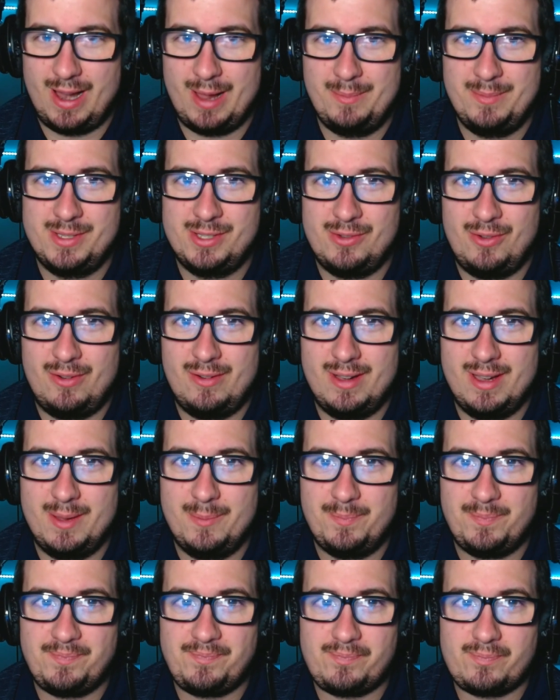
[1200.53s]
I'm sorry.
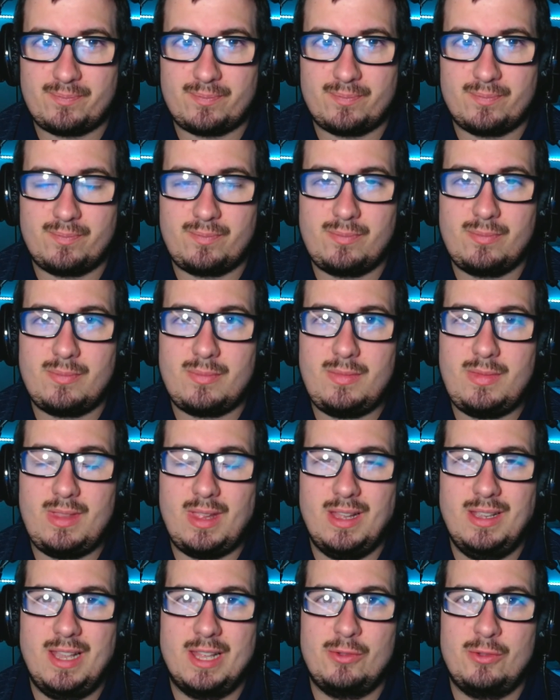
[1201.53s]

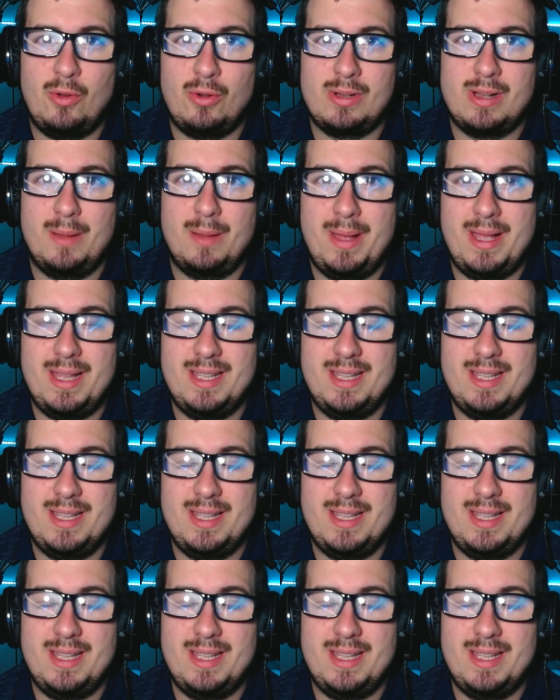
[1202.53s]
That Okabe